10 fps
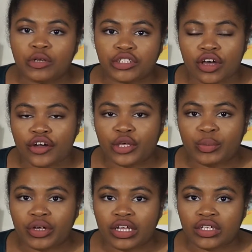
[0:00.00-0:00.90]
much thought he
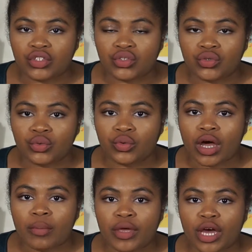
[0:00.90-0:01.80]
put into
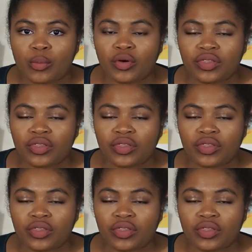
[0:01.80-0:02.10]
coming up